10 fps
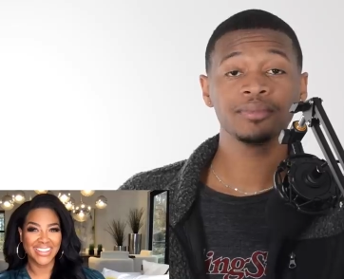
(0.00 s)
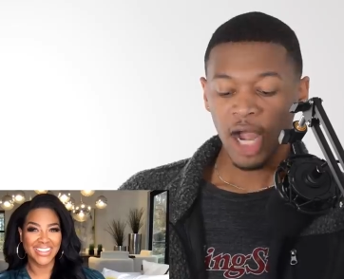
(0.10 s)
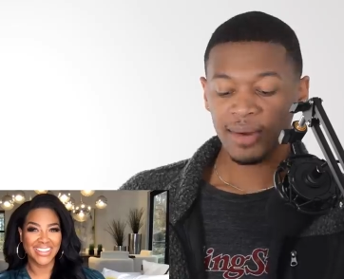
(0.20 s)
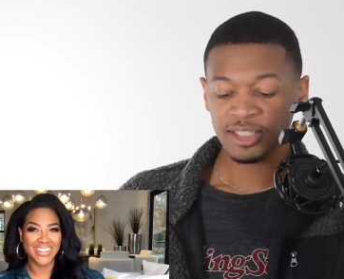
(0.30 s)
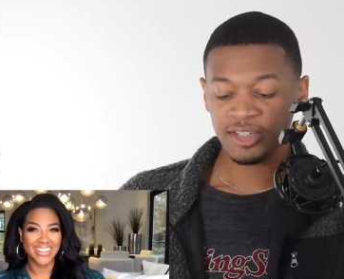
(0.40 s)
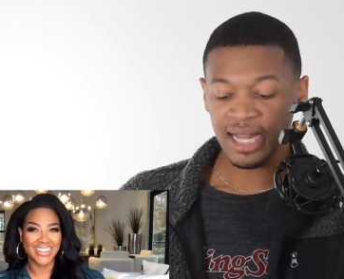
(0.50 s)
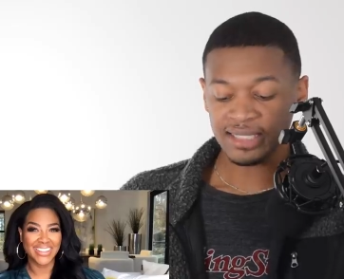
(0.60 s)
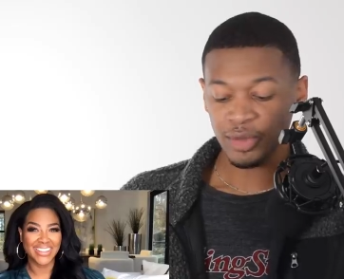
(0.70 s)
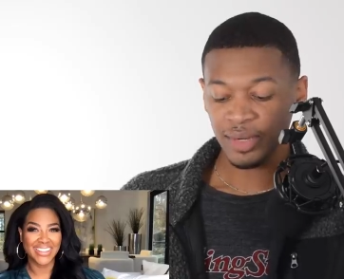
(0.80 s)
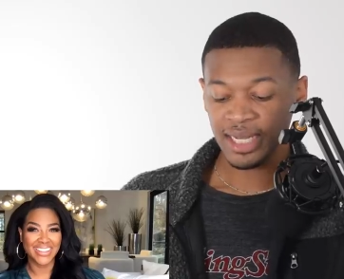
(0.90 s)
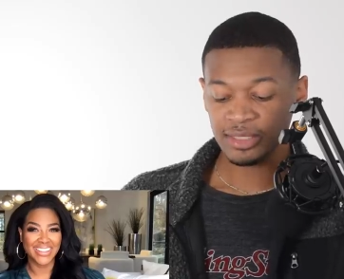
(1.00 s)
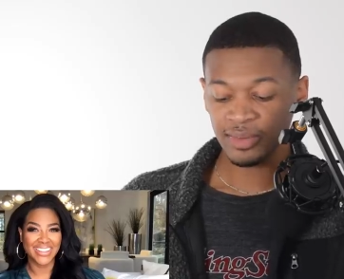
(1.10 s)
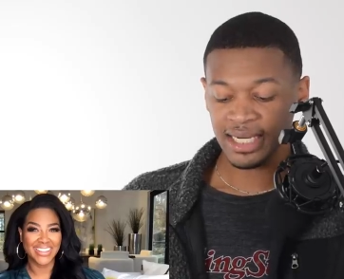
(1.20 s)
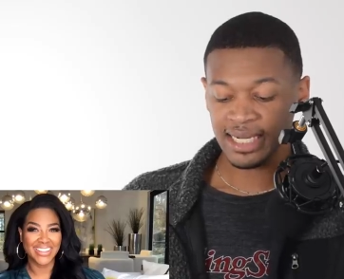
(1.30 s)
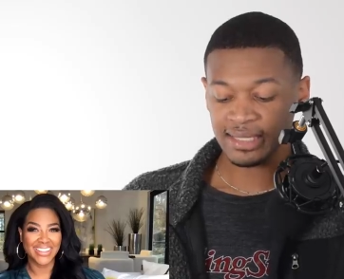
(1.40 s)
Speaker 1: All right, you guys, so it is what
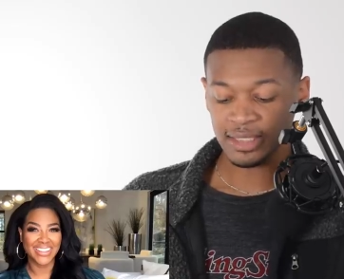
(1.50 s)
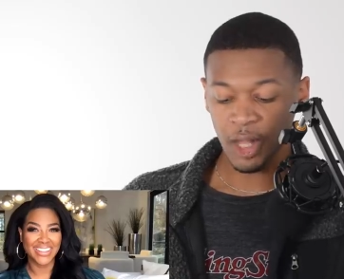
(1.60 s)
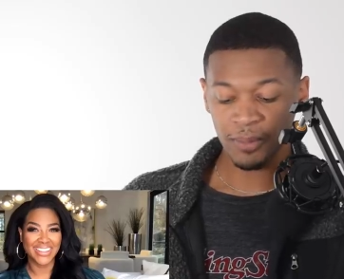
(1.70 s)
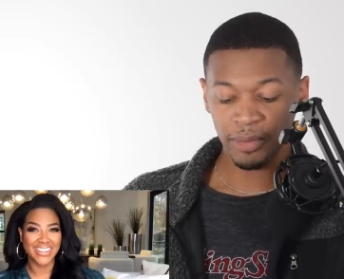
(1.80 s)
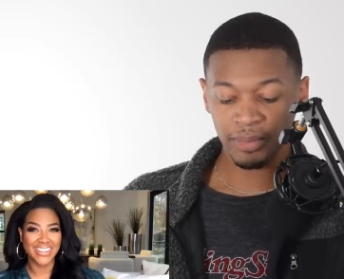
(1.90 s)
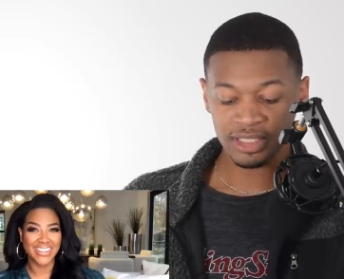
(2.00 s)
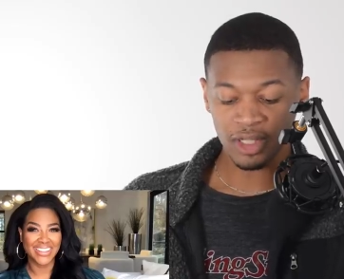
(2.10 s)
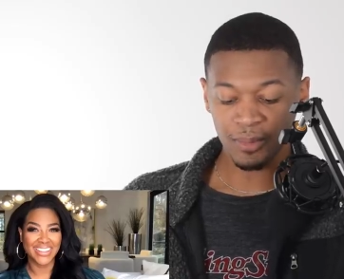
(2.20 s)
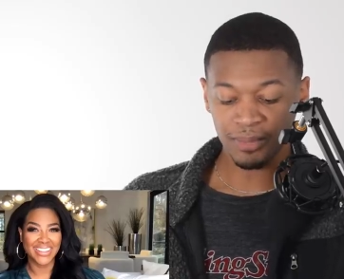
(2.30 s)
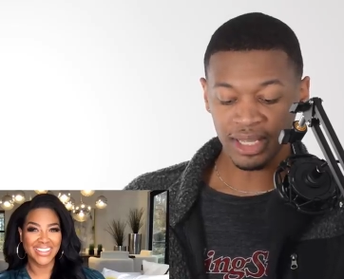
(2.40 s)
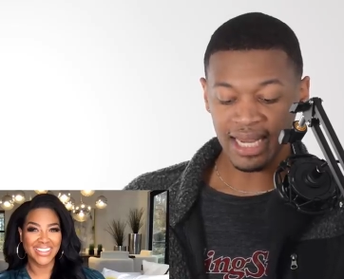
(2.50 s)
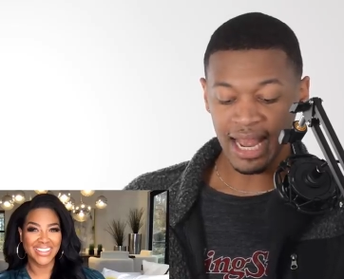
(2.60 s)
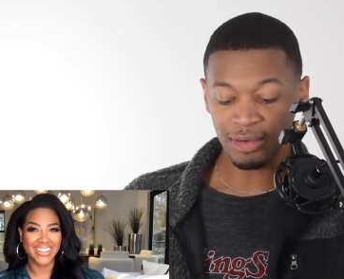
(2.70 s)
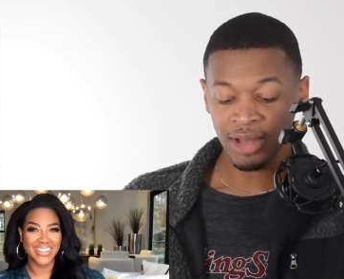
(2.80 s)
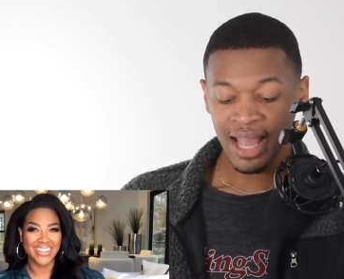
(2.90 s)
it is. It's going to be what it's going to be.
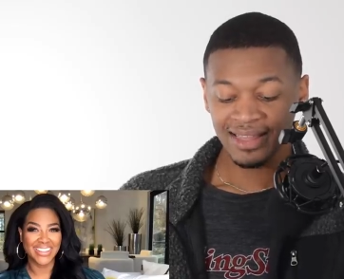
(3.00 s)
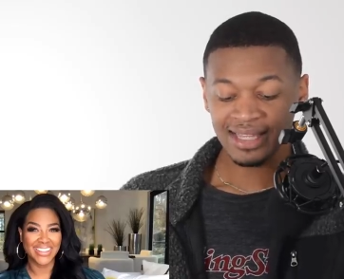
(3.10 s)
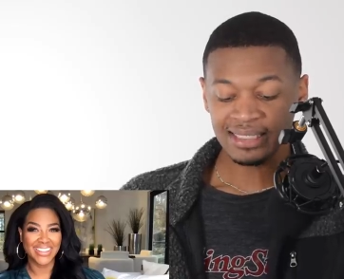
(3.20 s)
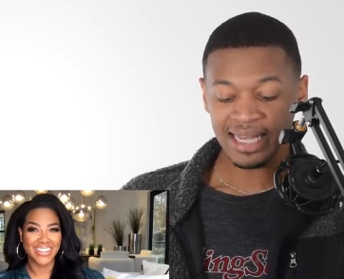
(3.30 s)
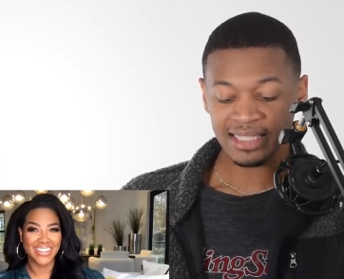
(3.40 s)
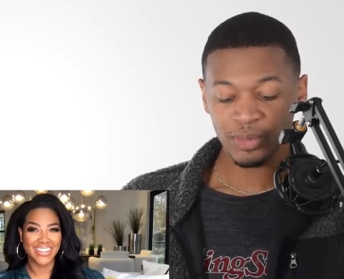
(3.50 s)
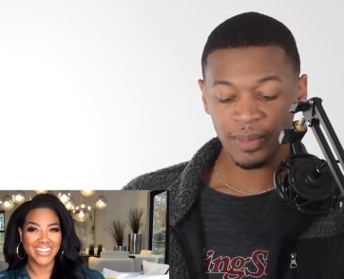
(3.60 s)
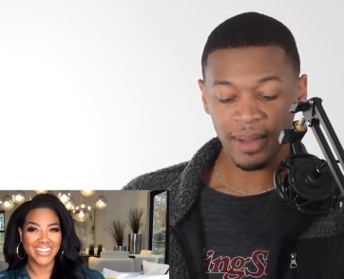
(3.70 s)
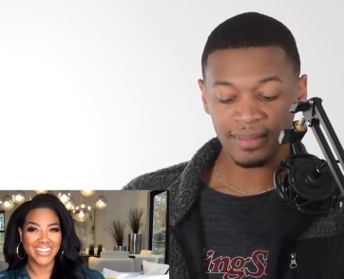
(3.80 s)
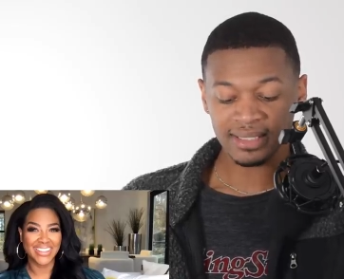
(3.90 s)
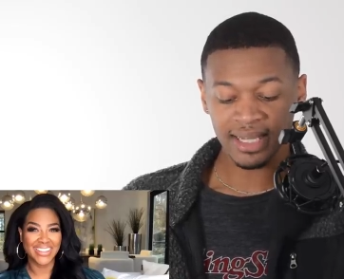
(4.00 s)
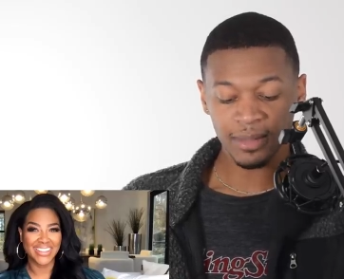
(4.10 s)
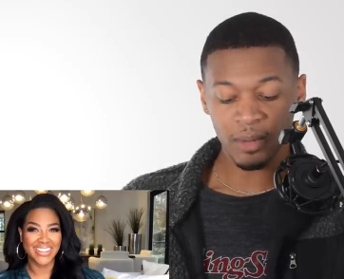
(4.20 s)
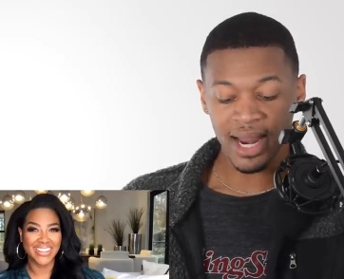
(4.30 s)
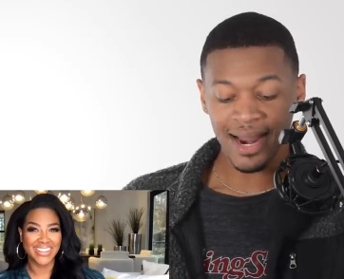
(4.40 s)
Now, this next sweep by Miss Kenya
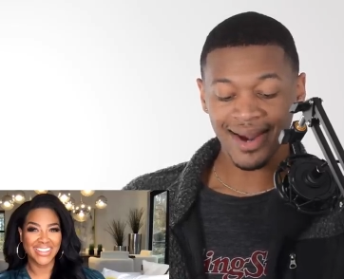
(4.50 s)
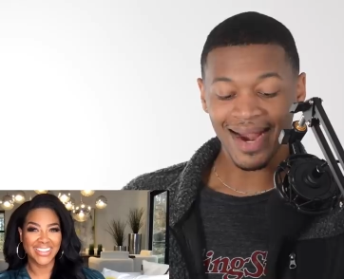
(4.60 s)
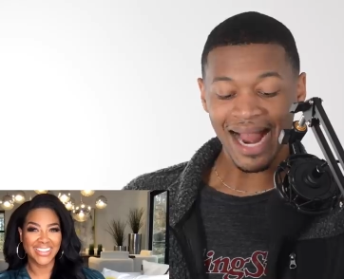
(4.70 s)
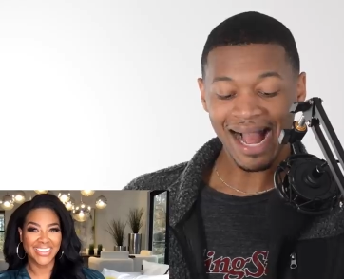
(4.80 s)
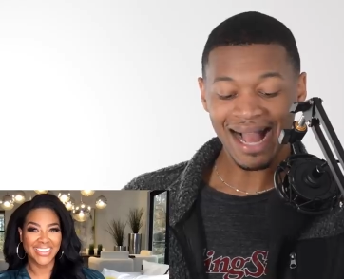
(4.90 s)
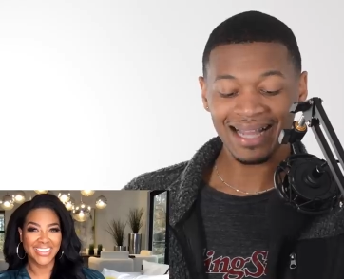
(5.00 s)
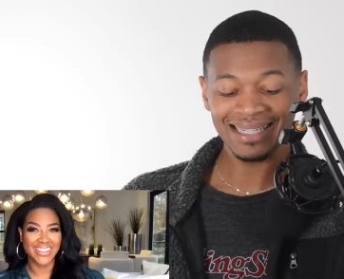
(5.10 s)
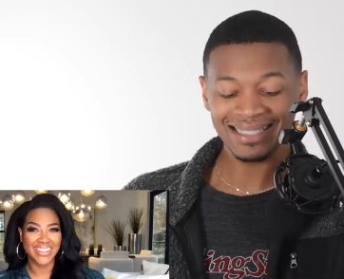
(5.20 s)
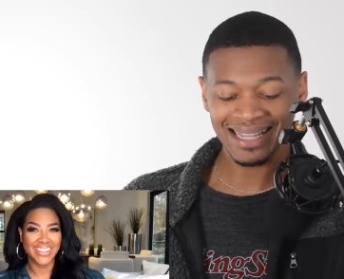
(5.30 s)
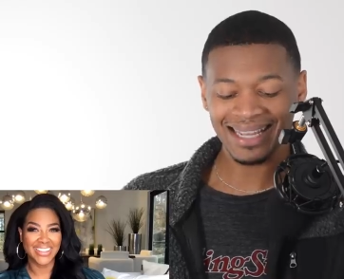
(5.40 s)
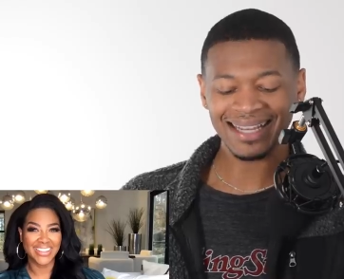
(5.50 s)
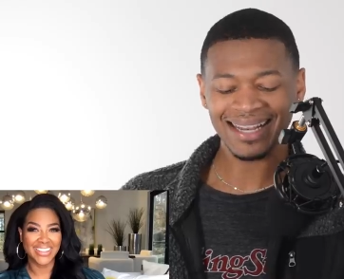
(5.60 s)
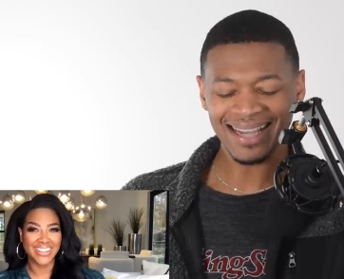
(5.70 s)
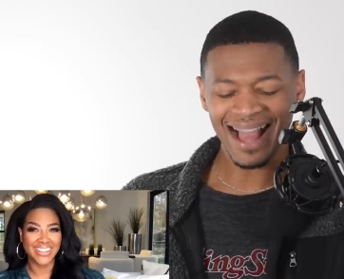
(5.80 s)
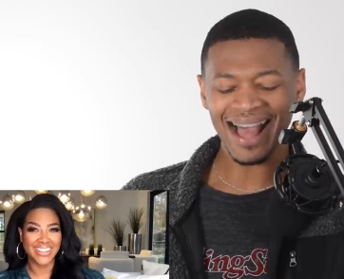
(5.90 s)
Moore Haircare, I did
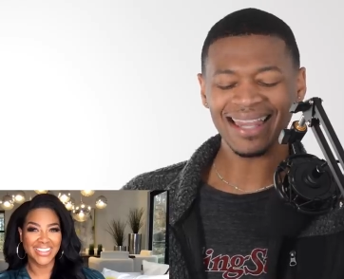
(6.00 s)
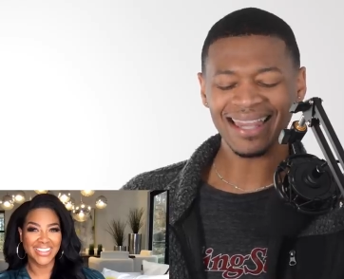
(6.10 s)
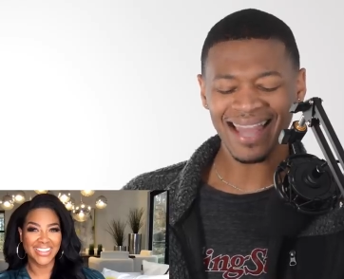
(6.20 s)
not